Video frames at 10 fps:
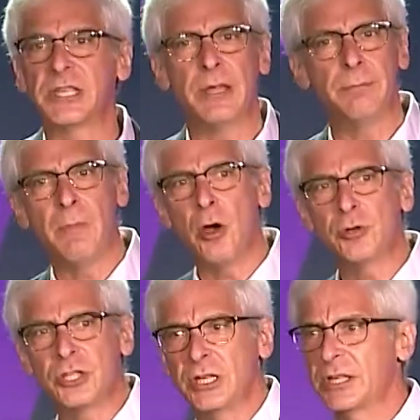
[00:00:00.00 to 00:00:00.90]

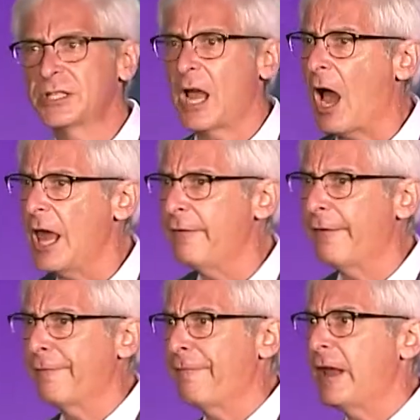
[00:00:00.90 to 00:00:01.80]
emotion is kind of a
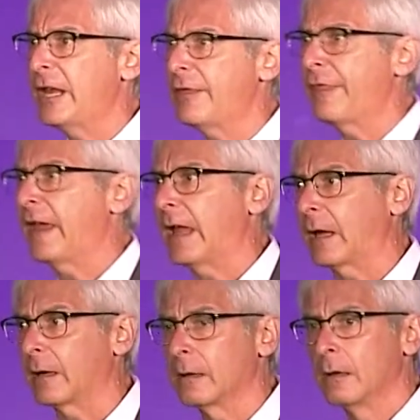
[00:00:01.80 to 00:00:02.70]
funny thing.